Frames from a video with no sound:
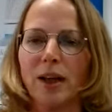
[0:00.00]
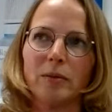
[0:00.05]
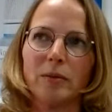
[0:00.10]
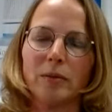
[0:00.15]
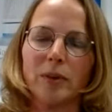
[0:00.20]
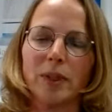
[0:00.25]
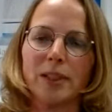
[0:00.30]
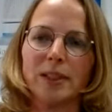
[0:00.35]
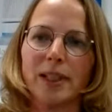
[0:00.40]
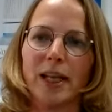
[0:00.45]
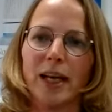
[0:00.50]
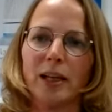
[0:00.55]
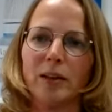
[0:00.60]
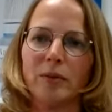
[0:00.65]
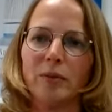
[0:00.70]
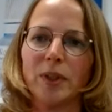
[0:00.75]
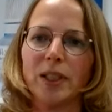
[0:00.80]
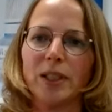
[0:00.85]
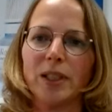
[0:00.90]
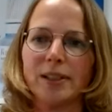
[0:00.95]
With
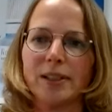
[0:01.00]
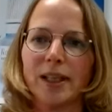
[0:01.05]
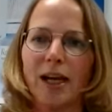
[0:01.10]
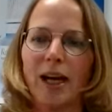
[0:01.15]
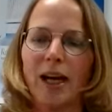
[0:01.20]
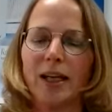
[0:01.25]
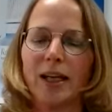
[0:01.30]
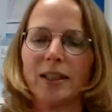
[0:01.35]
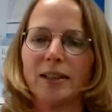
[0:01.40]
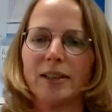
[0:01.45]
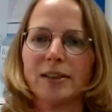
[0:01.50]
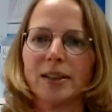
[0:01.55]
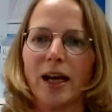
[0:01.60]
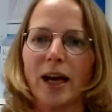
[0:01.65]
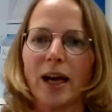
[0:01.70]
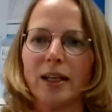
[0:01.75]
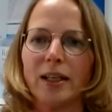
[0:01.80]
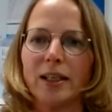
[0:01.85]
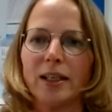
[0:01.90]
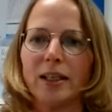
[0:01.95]
that, we designed a
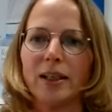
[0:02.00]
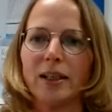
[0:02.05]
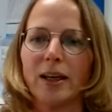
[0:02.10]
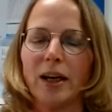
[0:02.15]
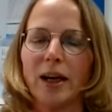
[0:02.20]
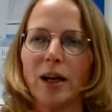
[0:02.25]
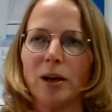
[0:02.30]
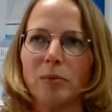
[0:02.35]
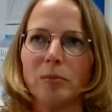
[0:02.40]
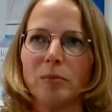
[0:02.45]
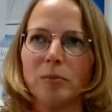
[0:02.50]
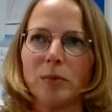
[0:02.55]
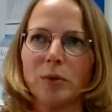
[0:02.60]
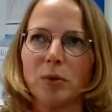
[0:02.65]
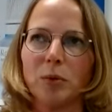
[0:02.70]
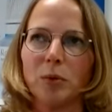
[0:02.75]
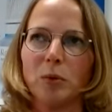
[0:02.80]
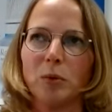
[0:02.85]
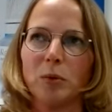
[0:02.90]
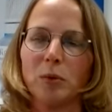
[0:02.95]
study
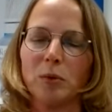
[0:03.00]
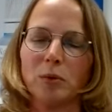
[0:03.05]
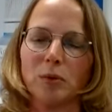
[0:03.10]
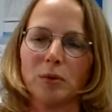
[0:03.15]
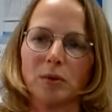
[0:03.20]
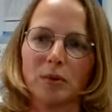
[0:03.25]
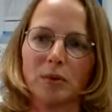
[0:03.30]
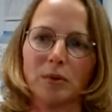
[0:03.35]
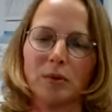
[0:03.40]
to